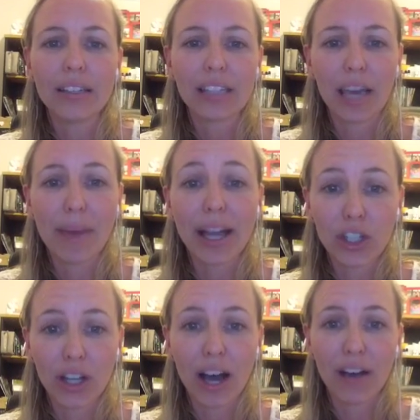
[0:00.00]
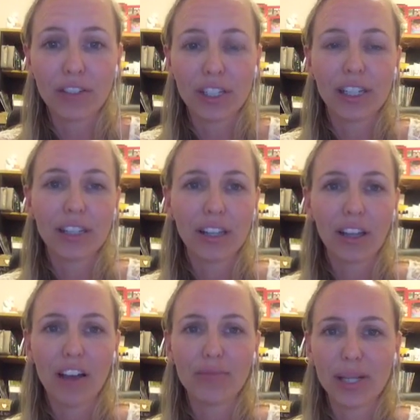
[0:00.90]
get back to you after the
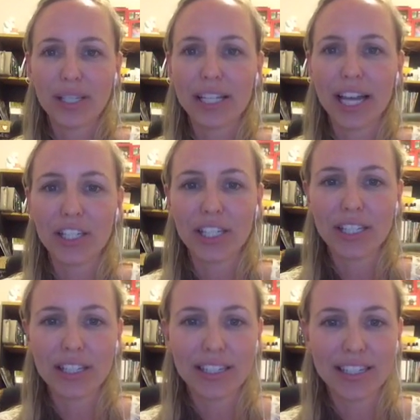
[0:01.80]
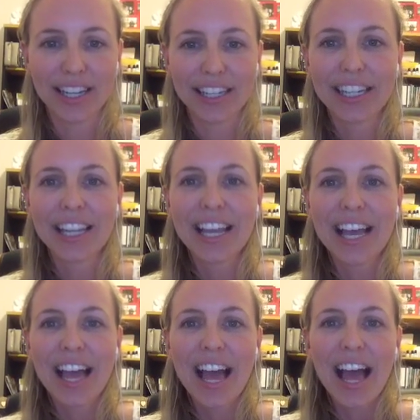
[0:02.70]
live presentation's done.
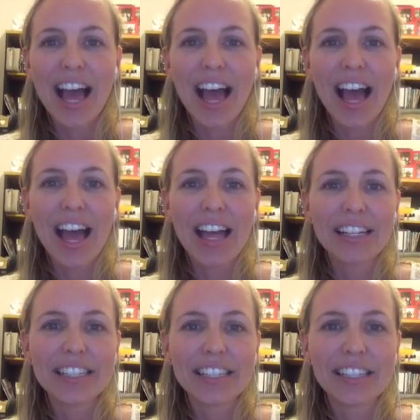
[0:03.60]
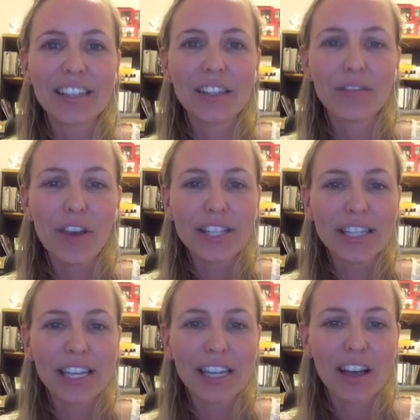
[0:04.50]
And the first
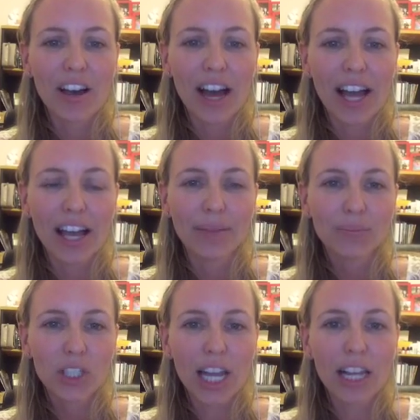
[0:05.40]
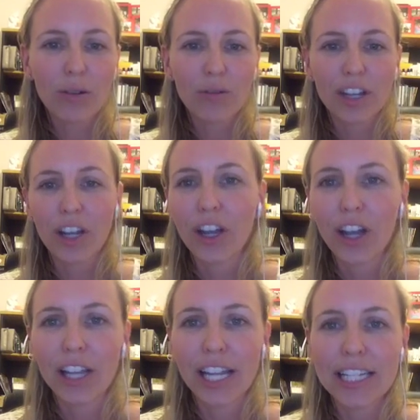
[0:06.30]
thing, I shared a little video
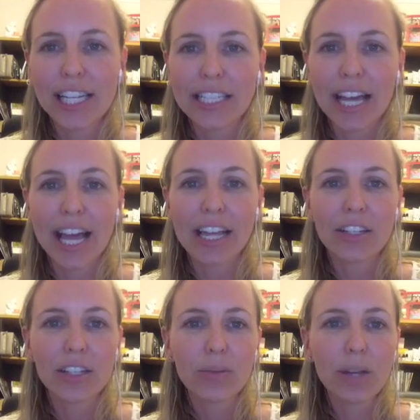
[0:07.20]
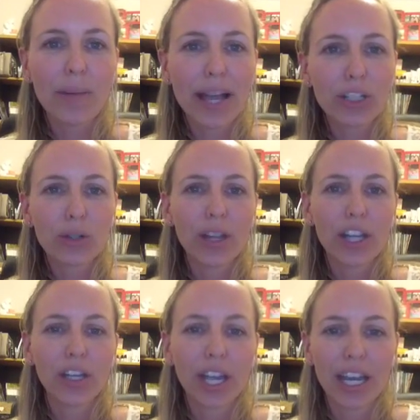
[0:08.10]
earlier today. I just want to make sure
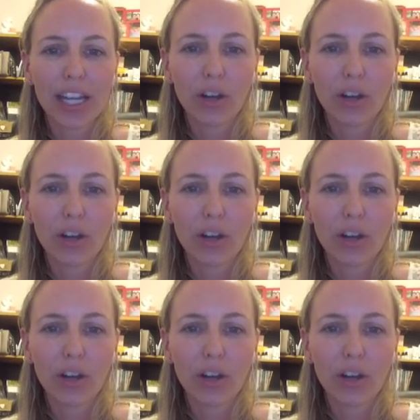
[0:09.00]
that you're getting